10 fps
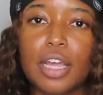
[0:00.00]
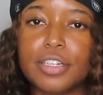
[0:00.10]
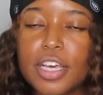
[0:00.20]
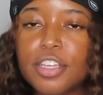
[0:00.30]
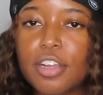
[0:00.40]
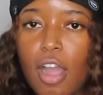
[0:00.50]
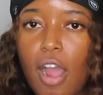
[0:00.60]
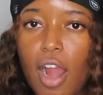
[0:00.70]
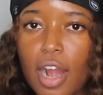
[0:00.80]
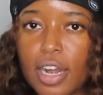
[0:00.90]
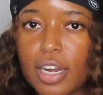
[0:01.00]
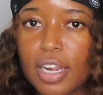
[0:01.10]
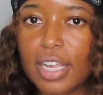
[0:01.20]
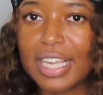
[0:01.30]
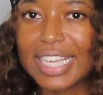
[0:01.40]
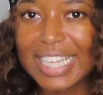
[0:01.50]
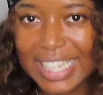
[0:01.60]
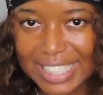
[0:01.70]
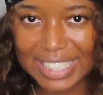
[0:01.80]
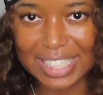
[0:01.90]
Another car
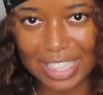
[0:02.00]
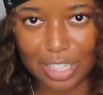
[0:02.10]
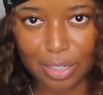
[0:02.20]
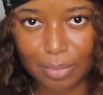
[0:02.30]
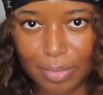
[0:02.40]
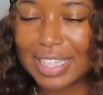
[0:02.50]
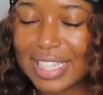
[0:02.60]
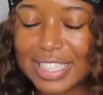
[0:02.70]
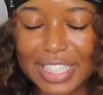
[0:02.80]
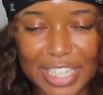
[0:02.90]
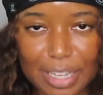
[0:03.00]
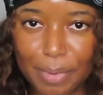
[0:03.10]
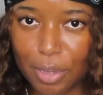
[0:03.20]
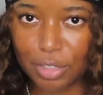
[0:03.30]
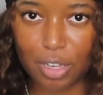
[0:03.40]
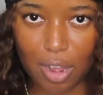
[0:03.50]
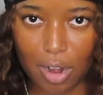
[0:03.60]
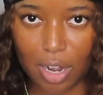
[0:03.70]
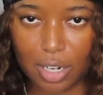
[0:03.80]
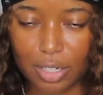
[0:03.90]
hits them. They T-bone the
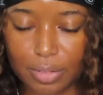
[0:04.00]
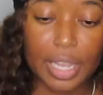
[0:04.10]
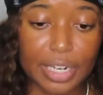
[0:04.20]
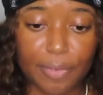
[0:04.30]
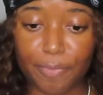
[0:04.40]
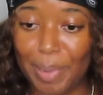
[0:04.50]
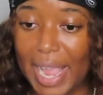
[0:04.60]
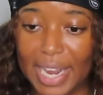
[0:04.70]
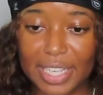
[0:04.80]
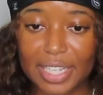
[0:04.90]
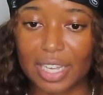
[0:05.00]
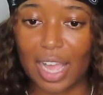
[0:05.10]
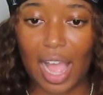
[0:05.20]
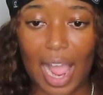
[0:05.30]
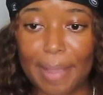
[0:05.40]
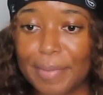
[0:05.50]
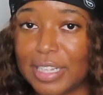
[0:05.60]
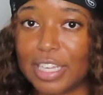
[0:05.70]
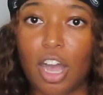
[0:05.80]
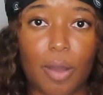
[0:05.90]
car. In a panic, I
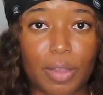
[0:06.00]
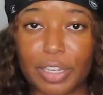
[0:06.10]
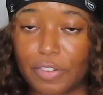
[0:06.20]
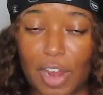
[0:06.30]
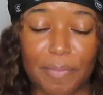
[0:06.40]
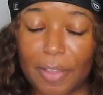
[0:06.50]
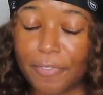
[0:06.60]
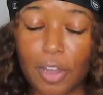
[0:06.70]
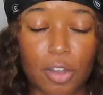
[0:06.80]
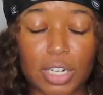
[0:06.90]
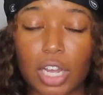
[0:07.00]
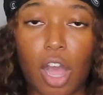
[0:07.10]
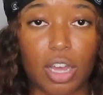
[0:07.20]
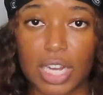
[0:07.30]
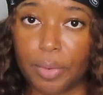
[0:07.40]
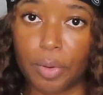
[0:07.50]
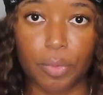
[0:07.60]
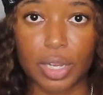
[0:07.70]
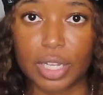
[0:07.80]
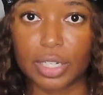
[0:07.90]
immediately call, grab my phone, and I call nine one
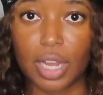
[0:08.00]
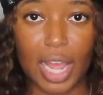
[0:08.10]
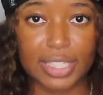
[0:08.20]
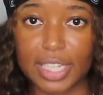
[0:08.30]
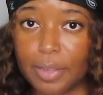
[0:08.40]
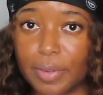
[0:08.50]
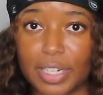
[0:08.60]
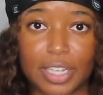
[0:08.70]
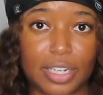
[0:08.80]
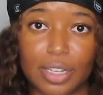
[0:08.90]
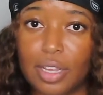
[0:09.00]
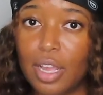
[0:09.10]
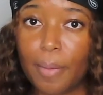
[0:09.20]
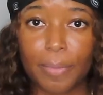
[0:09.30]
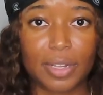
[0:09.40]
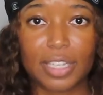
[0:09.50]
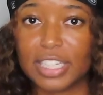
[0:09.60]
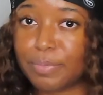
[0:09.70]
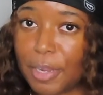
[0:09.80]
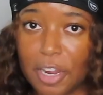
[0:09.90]
one. I say we need a
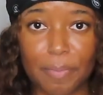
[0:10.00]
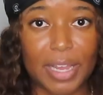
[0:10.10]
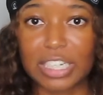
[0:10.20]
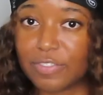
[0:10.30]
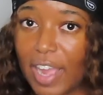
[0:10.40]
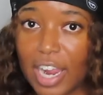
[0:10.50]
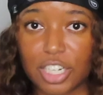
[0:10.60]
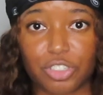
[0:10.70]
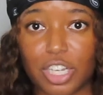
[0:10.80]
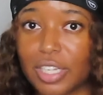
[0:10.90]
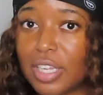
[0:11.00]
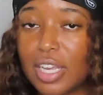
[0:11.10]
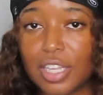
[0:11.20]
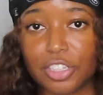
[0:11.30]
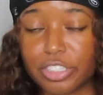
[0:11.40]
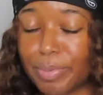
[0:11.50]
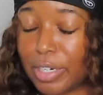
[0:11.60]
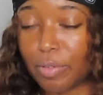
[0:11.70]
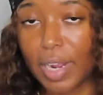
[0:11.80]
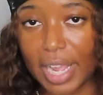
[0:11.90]
police, paramedics, fire truck. There's been
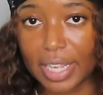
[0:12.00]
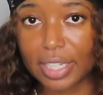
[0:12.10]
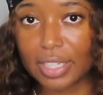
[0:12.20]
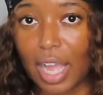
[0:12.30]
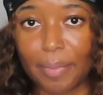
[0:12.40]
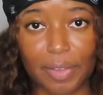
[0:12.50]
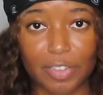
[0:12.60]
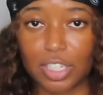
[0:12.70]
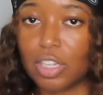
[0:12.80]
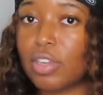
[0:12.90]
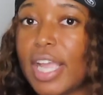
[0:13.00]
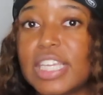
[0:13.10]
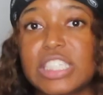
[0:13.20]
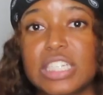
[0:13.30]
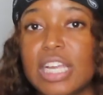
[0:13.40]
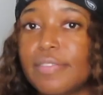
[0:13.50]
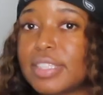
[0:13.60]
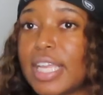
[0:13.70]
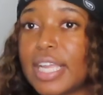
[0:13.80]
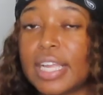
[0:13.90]
a wreck. I'm given the location and
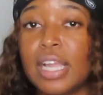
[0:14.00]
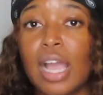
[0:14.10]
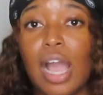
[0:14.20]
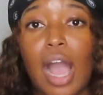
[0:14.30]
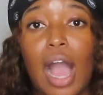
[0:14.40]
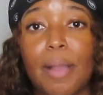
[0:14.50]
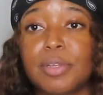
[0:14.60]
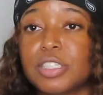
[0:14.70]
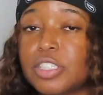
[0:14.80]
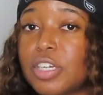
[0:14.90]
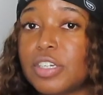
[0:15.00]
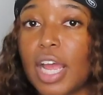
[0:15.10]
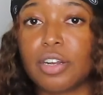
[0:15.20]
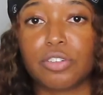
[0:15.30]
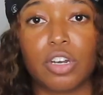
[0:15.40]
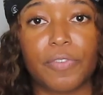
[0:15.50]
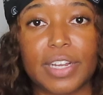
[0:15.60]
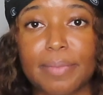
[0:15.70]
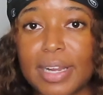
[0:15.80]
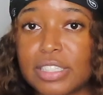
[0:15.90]
everything. I'm concerned. I don't know if
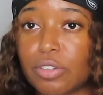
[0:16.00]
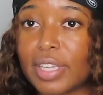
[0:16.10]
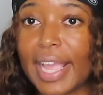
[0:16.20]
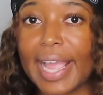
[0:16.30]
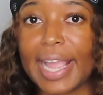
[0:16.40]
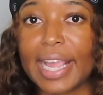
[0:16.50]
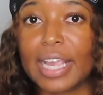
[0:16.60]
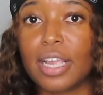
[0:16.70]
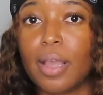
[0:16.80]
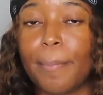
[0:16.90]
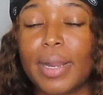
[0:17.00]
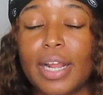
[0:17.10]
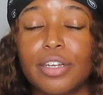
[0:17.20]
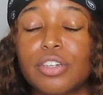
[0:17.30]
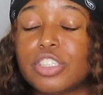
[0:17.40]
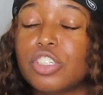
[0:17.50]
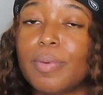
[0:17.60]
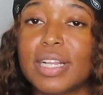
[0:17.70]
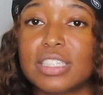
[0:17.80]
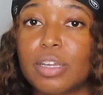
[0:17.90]
anybody's okay, but I noticed
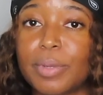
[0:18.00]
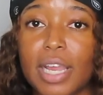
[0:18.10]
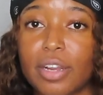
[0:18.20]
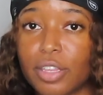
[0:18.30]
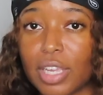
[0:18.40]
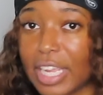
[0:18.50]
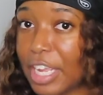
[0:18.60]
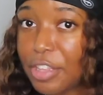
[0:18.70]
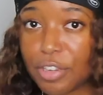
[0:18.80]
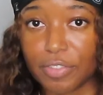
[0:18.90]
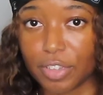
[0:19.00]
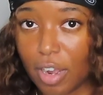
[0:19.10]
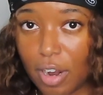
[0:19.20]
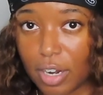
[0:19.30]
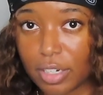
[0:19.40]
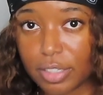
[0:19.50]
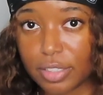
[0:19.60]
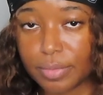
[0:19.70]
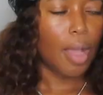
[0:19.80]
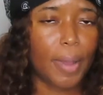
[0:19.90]
nobody's coming out of either of the cars.
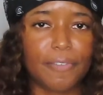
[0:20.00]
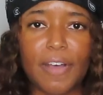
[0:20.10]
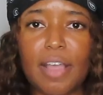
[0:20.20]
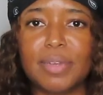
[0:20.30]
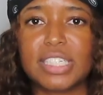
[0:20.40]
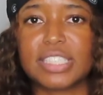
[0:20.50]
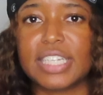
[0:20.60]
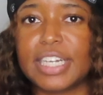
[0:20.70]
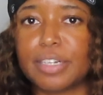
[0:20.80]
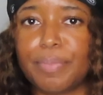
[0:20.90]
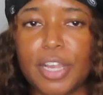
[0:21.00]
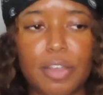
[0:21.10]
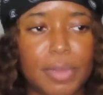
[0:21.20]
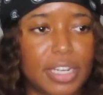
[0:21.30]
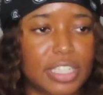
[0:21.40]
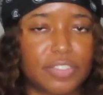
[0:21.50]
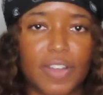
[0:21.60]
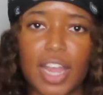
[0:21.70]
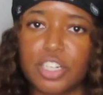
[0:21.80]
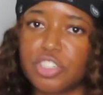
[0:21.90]
About five minutes later, paramedics,
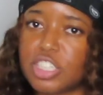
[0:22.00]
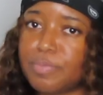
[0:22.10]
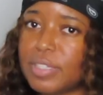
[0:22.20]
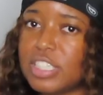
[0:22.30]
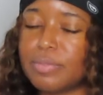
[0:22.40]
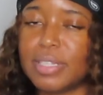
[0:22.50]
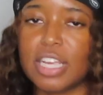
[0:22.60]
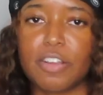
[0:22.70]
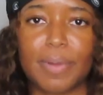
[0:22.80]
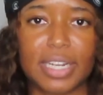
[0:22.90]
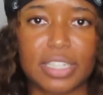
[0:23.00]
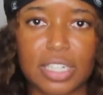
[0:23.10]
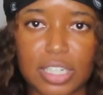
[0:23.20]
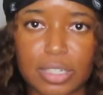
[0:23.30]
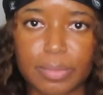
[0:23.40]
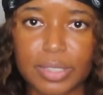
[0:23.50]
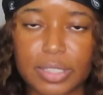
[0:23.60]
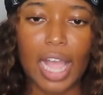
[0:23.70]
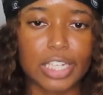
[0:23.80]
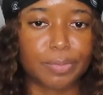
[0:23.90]
fire trucks, policemen, everybody comes.
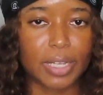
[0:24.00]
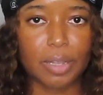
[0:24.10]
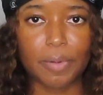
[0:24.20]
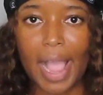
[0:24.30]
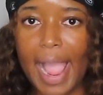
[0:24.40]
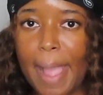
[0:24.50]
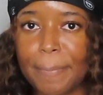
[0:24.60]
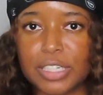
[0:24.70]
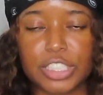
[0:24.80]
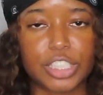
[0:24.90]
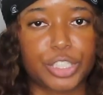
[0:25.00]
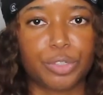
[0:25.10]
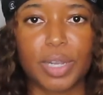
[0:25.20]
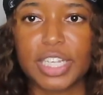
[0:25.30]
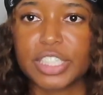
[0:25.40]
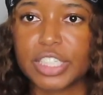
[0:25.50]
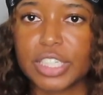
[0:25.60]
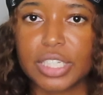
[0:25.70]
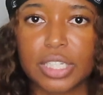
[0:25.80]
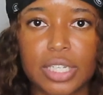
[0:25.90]
I explain what happened, the
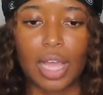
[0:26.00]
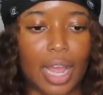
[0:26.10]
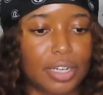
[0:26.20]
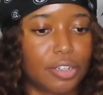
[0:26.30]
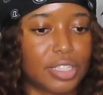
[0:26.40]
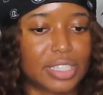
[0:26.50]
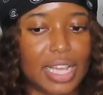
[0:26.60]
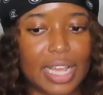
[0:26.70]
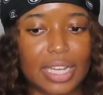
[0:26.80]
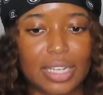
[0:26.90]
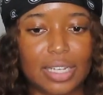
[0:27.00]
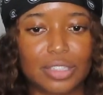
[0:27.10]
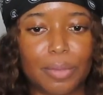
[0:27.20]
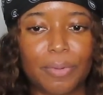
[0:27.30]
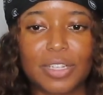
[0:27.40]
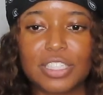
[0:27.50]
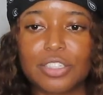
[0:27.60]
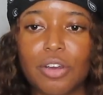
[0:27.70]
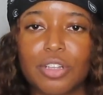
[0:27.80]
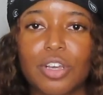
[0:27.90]
situation. I noticed that the police
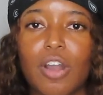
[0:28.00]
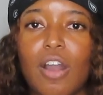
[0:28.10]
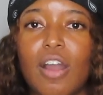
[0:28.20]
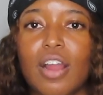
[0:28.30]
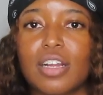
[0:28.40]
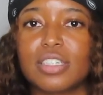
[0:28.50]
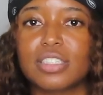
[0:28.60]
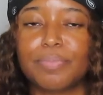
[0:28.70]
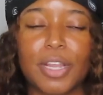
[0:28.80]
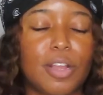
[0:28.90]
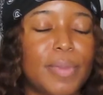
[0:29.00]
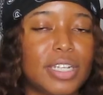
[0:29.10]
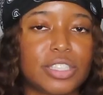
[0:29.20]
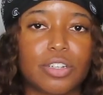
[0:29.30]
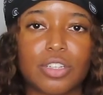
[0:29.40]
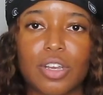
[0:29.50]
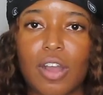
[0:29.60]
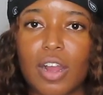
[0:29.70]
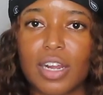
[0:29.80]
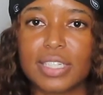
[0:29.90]
go to the cars, paramedics go to the
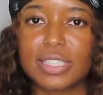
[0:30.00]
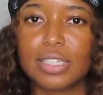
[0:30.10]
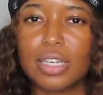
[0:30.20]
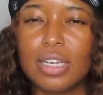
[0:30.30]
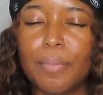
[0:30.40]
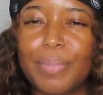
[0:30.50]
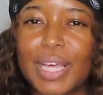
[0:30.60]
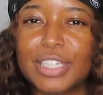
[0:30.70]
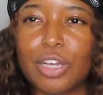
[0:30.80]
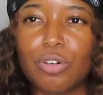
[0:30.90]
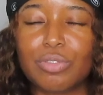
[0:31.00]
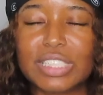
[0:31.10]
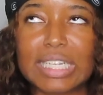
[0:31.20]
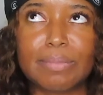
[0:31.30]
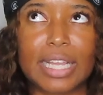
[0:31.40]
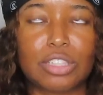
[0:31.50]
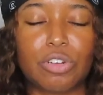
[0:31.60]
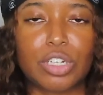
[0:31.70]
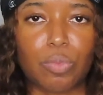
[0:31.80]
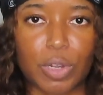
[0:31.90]
cars, but they don't seem like
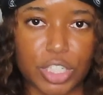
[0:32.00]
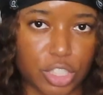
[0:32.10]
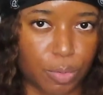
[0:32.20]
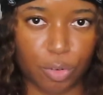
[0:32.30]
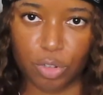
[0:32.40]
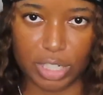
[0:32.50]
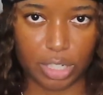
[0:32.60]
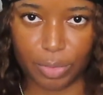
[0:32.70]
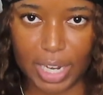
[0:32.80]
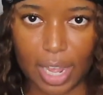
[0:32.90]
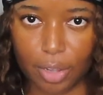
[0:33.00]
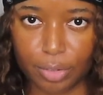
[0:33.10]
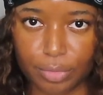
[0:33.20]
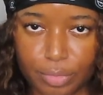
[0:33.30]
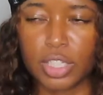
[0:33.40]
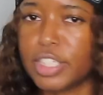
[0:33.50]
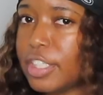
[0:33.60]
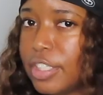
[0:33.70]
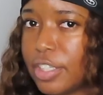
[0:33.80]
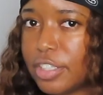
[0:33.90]
they're in a rush to pull anyone out. This
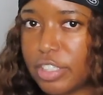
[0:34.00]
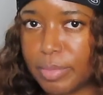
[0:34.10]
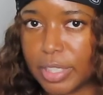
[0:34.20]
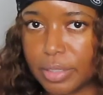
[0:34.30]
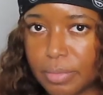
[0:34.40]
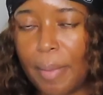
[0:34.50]
concerns me.